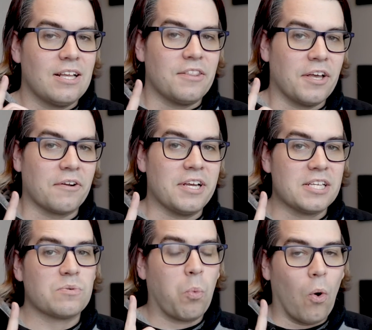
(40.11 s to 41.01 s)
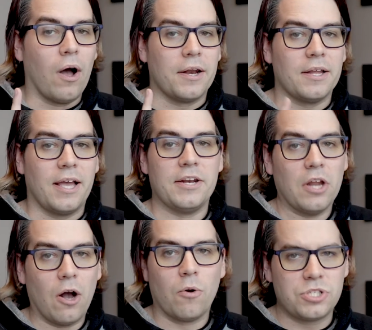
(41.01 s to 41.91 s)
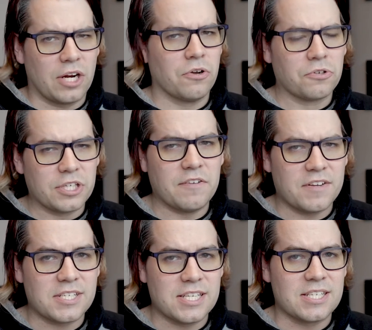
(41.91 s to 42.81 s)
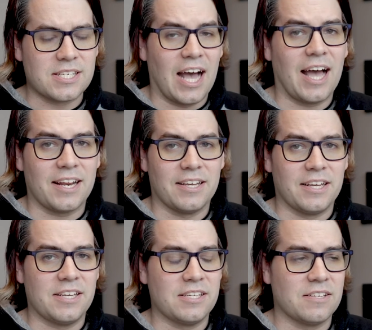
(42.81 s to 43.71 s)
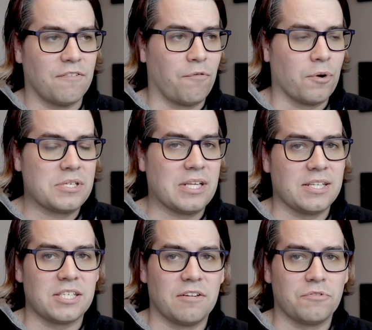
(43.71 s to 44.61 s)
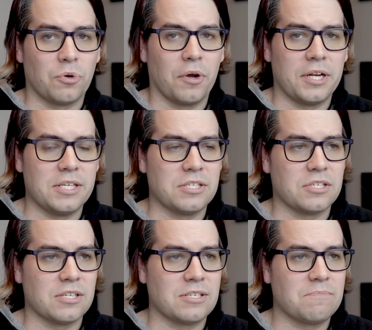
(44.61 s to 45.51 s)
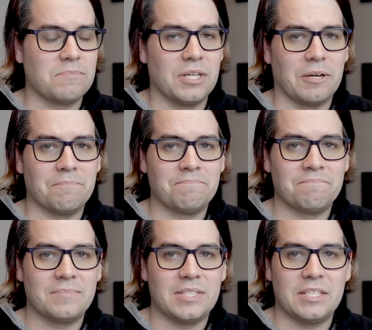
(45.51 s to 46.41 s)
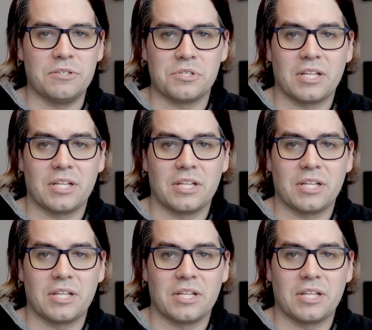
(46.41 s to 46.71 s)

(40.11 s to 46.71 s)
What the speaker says: there is one. And no, General Grievous is not a Force-sensitive droid. He's just, he uses